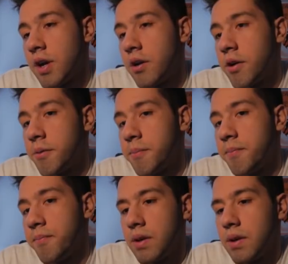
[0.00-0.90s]
Tower.
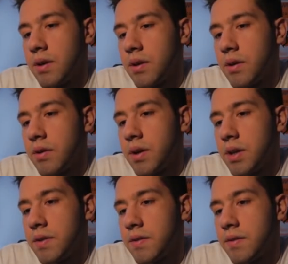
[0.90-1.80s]

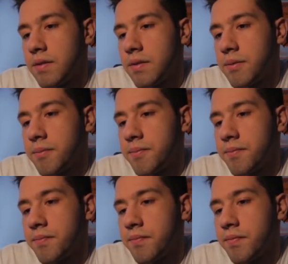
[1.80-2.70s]
Alright.
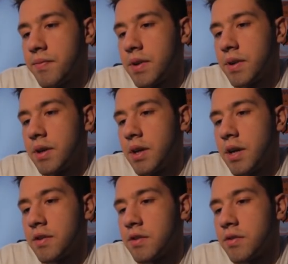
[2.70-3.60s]

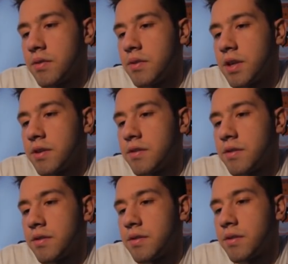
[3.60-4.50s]
I guess I'll just do
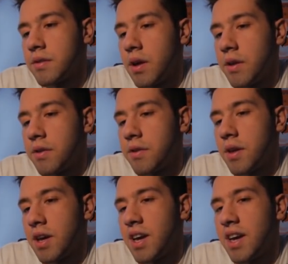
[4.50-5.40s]
this.
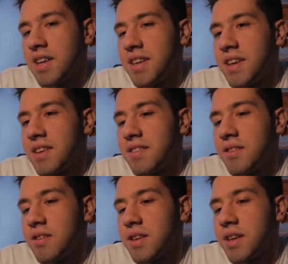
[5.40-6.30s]
You can
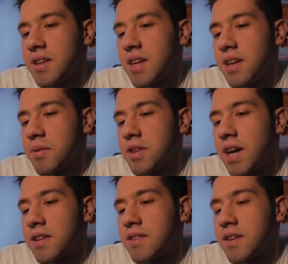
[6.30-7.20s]
still kill it with
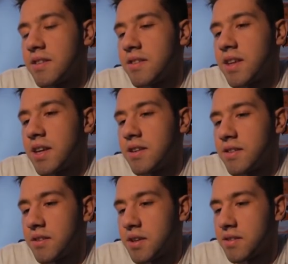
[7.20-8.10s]
Ansei Stennis,
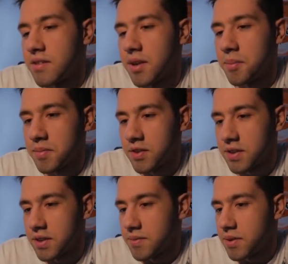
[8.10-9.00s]
so I'm
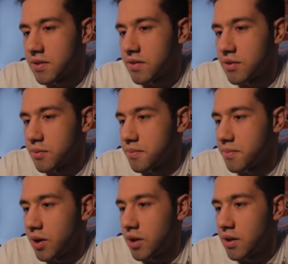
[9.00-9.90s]
just going to consume
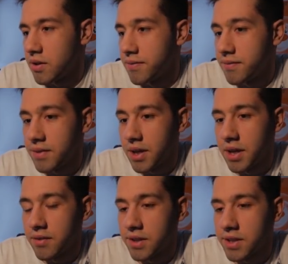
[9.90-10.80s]
all
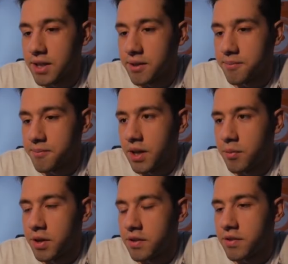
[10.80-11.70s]
and everything.
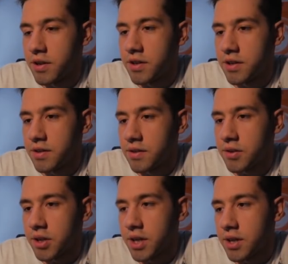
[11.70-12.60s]
Kidwinnie Sergeant.
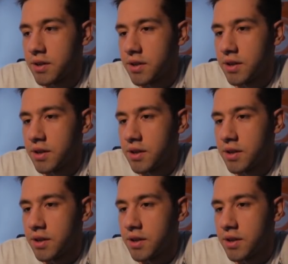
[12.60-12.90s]
Okay.